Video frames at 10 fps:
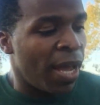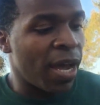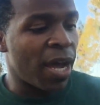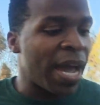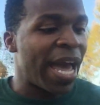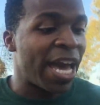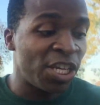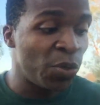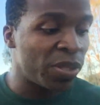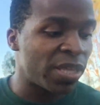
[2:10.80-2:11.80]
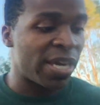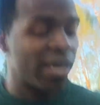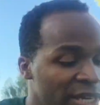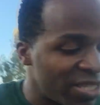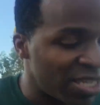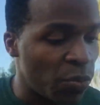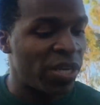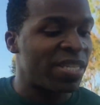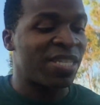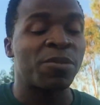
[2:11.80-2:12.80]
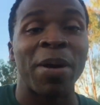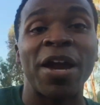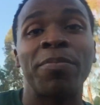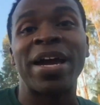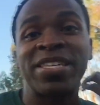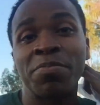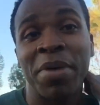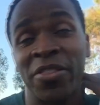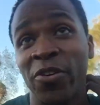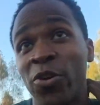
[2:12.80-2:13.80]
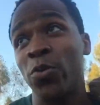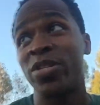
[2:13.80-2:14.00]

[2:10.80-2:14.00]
How do you think Seaweed is inspired by his mother, who